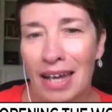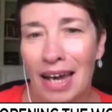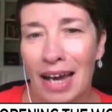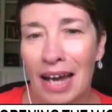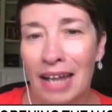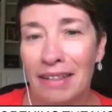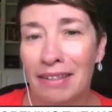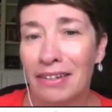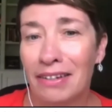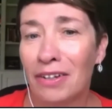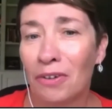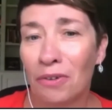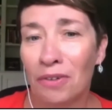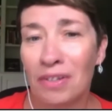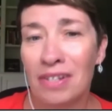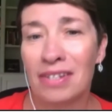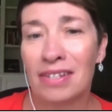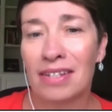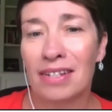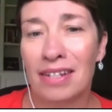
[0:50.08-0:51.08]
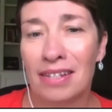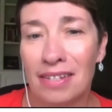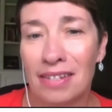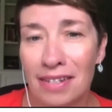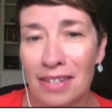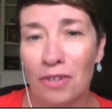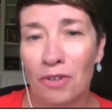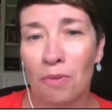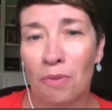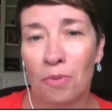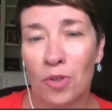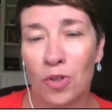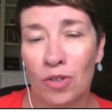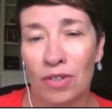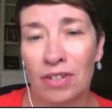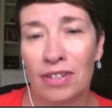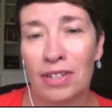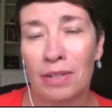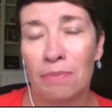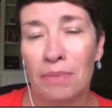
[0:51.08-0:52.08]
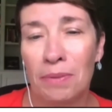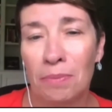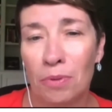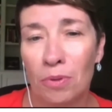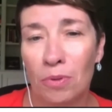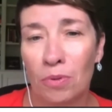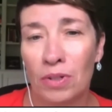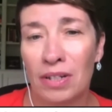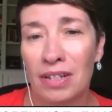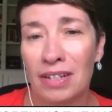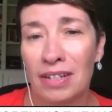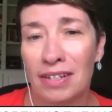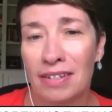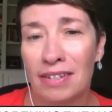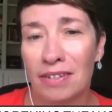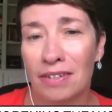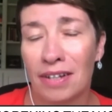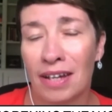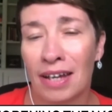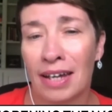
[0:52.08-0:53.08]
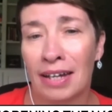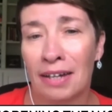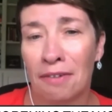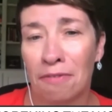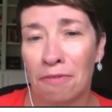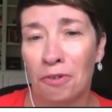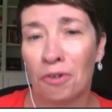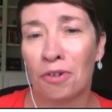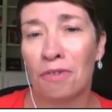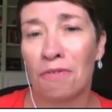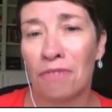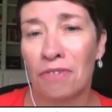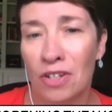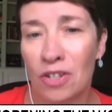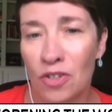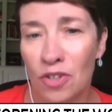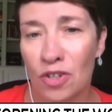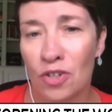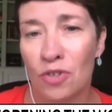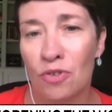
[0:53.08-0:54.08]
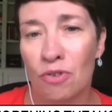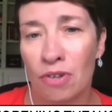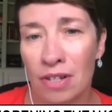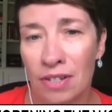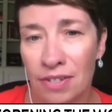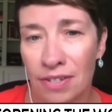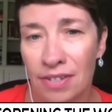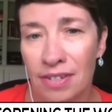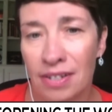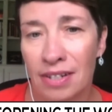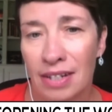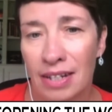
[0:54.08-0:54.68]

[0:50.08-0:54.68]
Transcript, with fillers: I think, honestly, this is the opportunity. People need to have confidence and trust